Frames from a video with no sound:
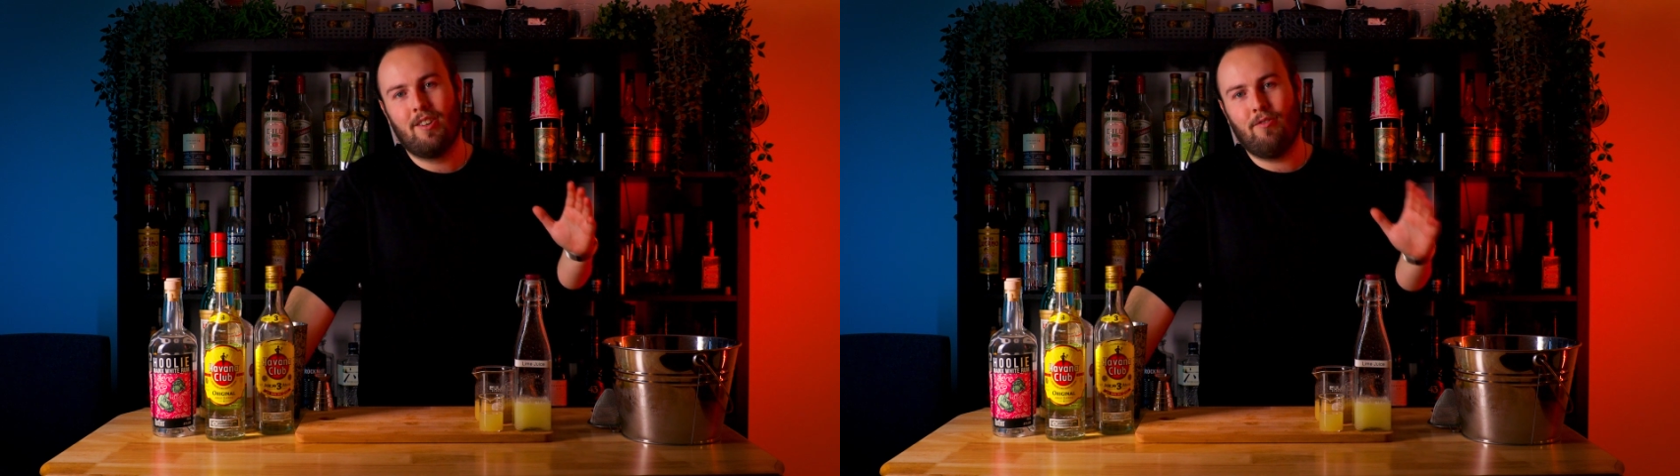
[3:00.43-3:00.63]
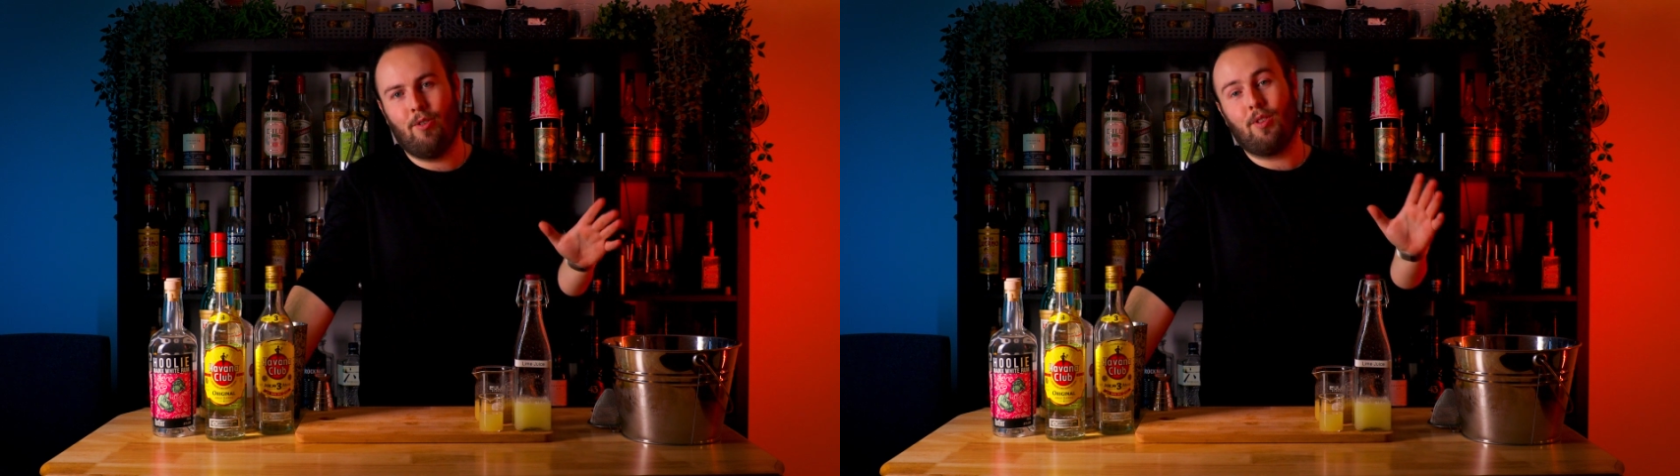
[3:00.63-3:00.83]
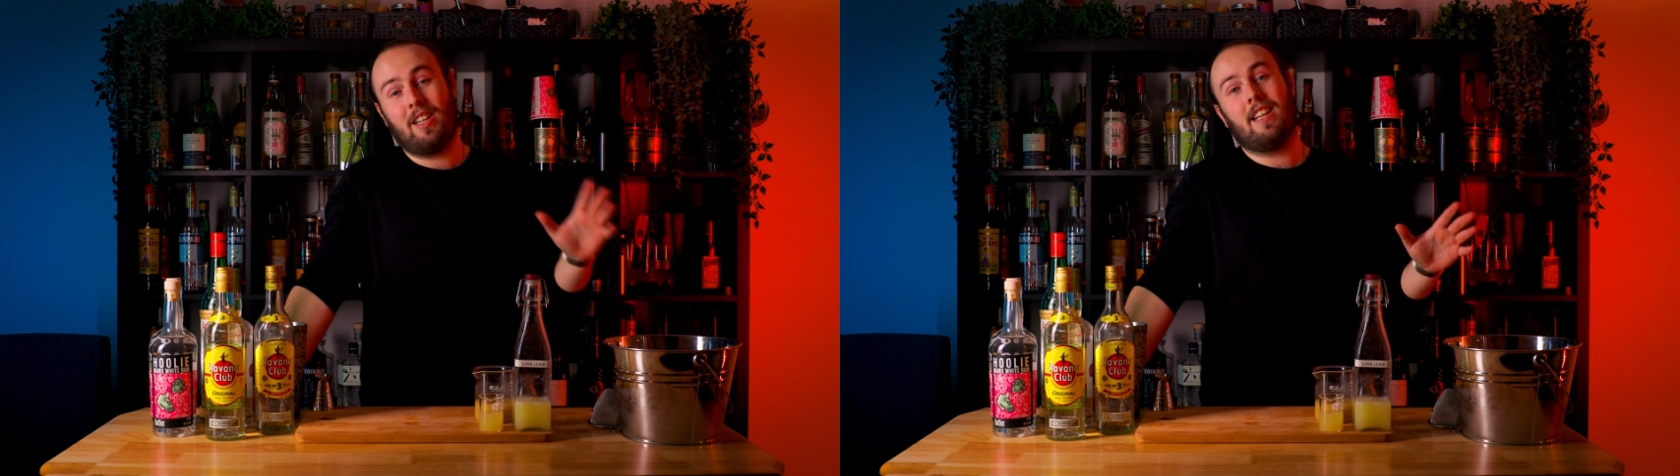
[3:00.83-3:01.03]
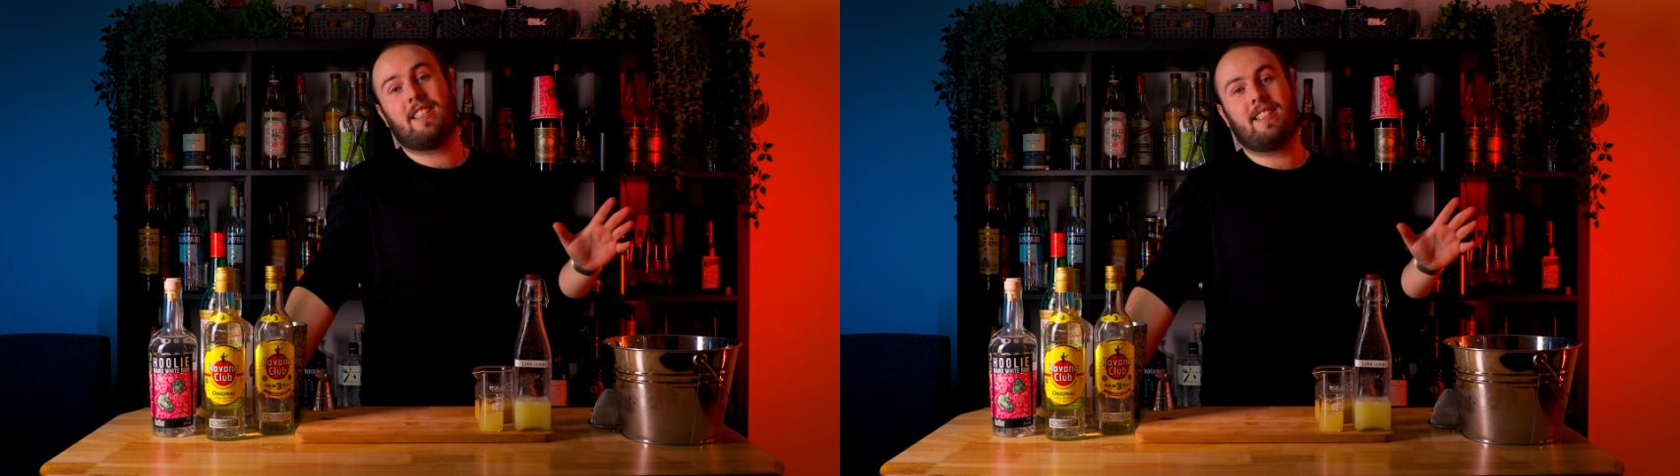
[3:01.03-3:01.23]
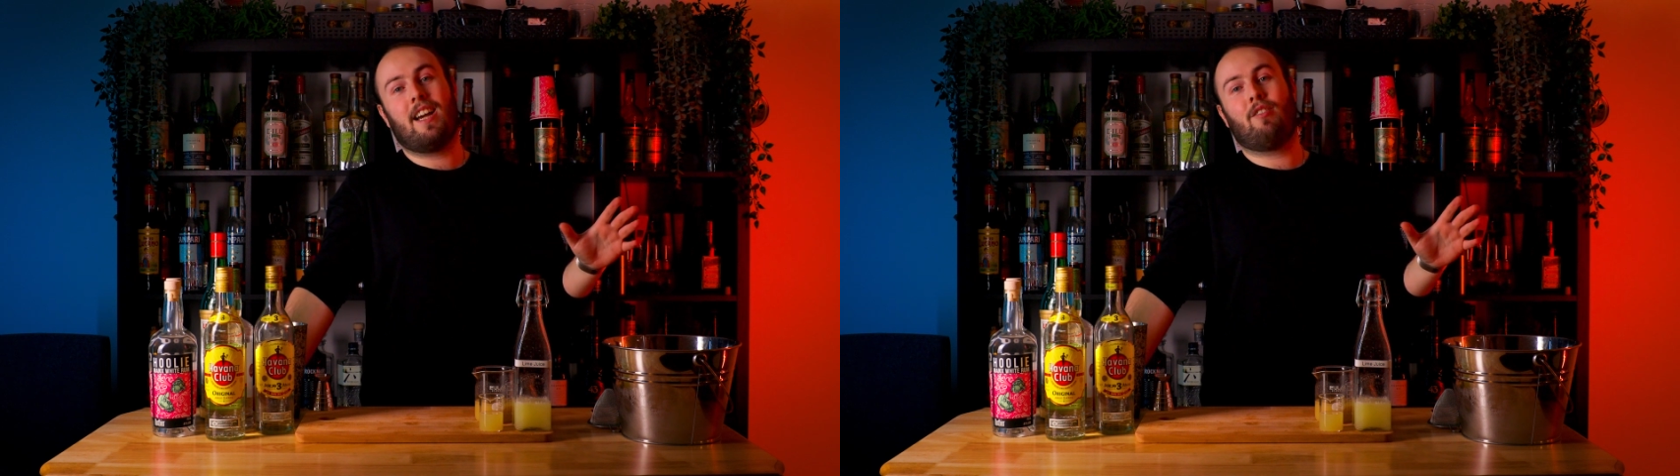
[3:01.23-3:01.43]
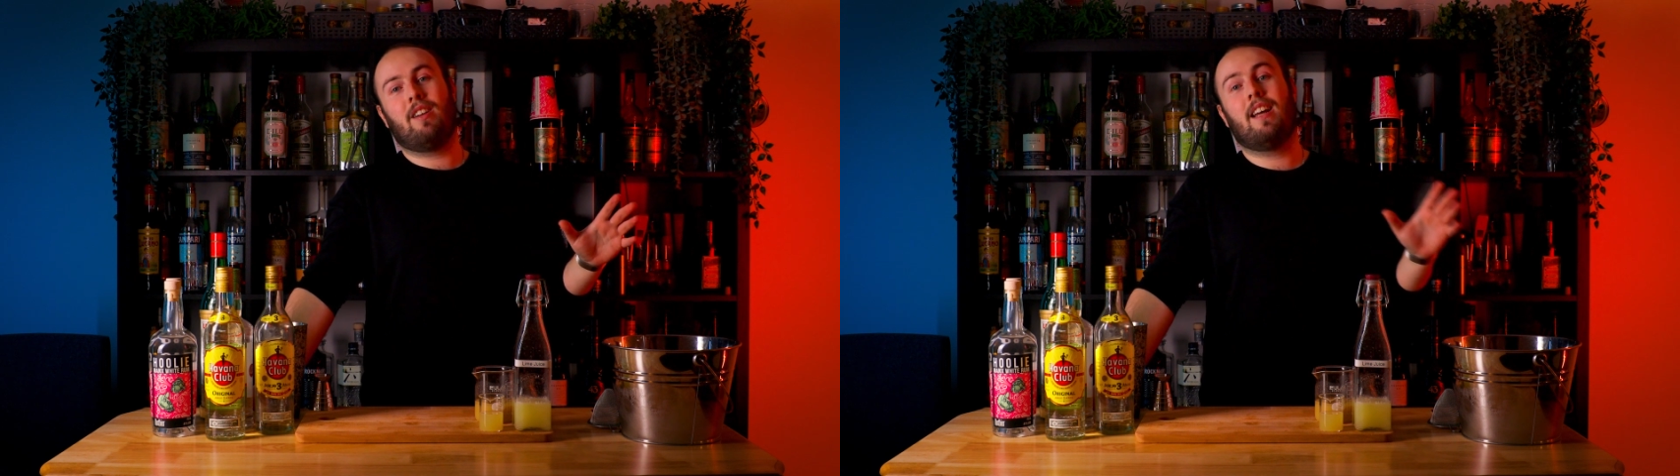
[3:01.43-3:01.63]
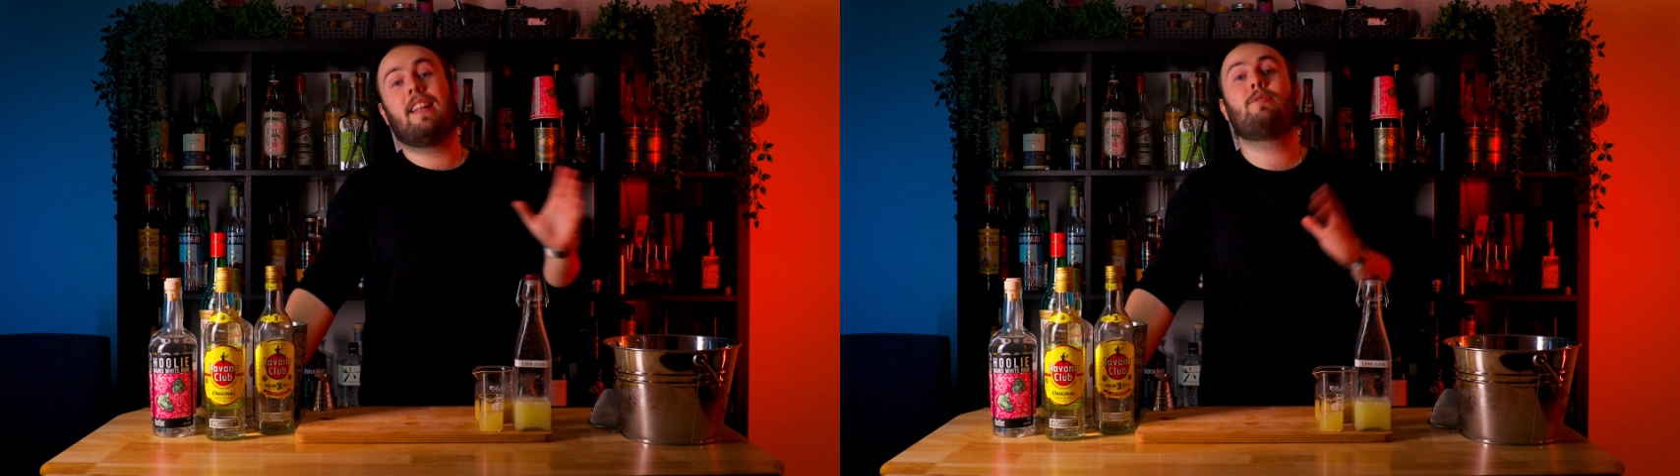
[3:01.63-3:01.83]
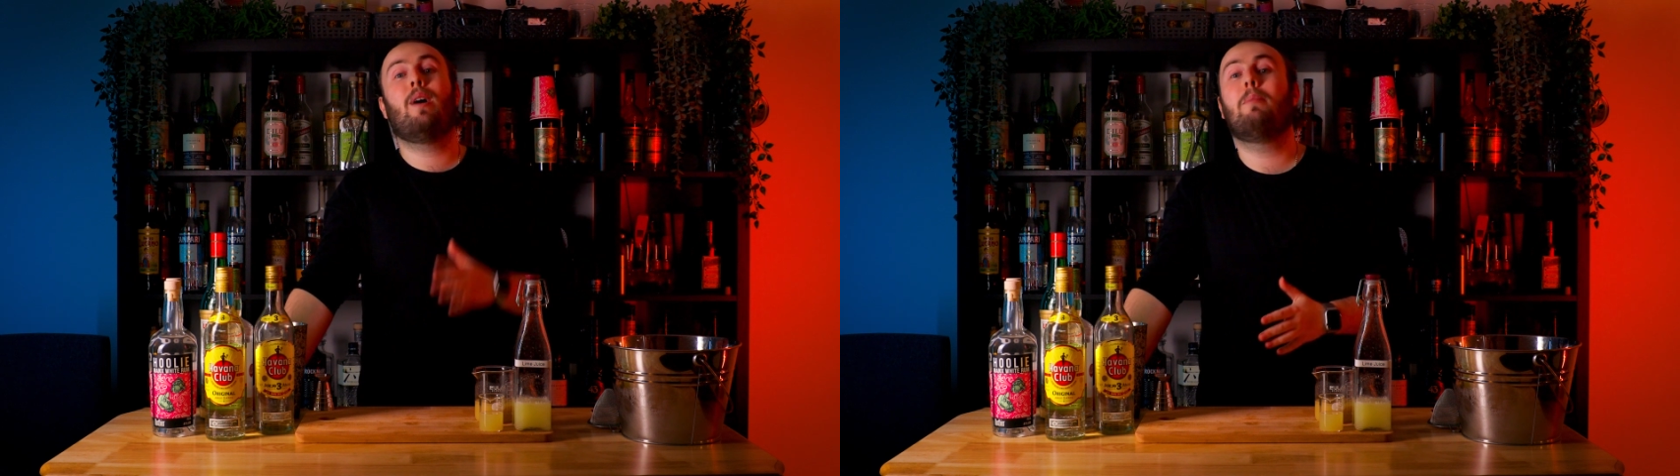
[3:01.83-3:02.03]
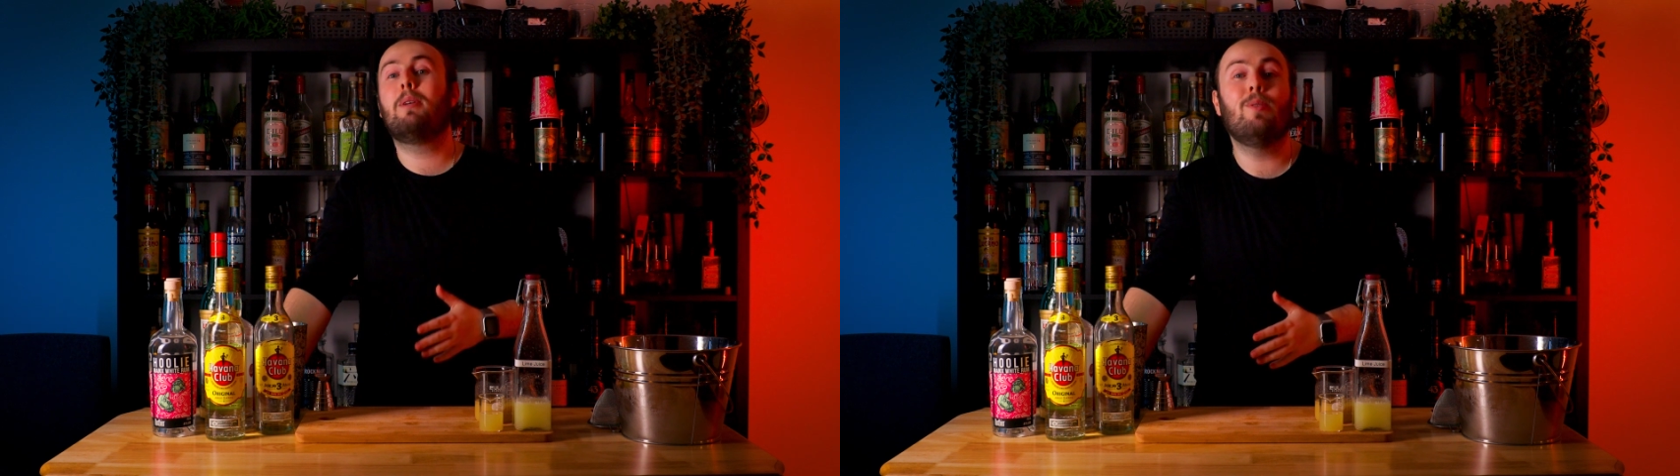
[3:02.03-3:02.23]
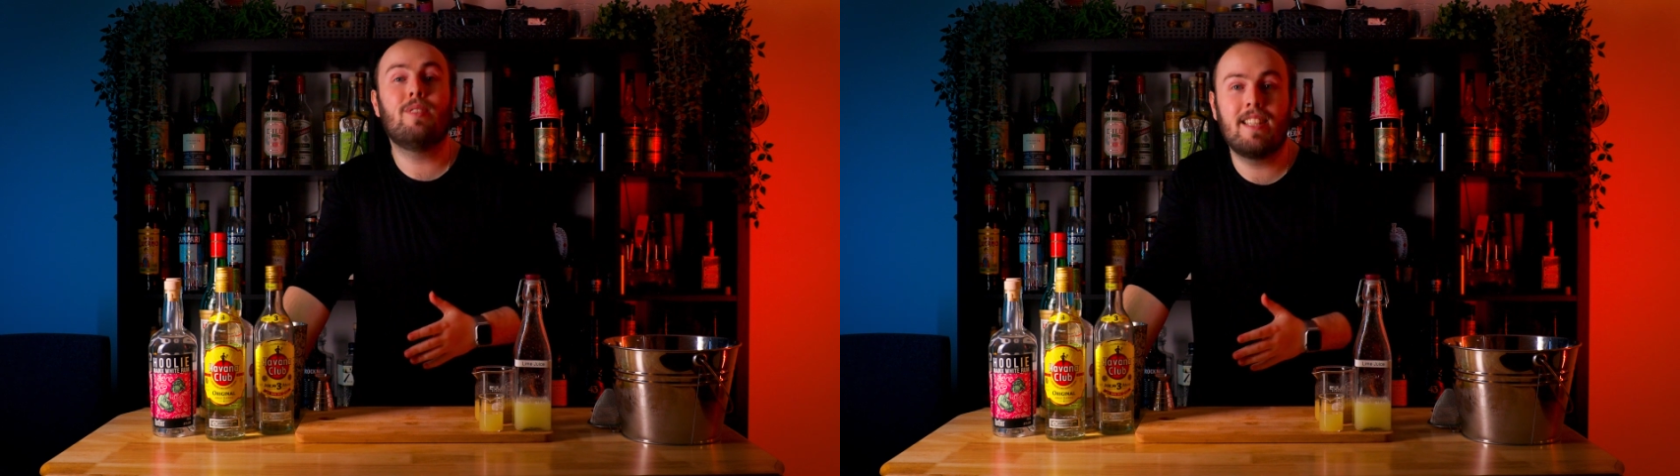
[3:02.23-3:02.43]
for the classic daiquiri, and that's what I'll be
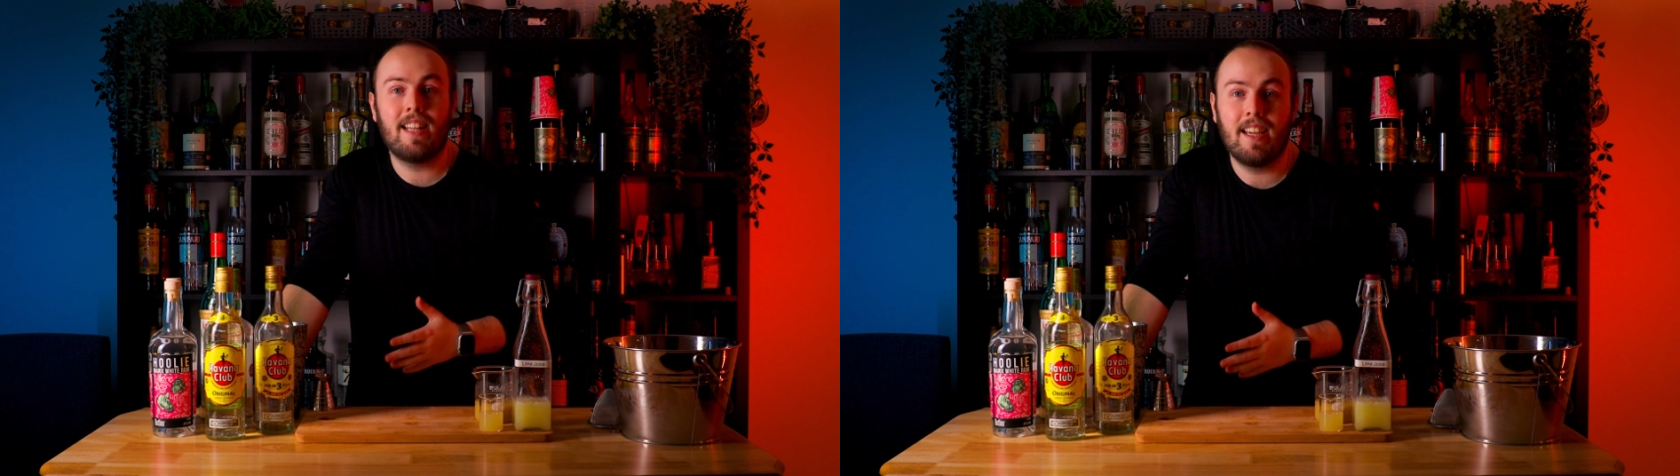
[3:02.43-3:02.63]
using today.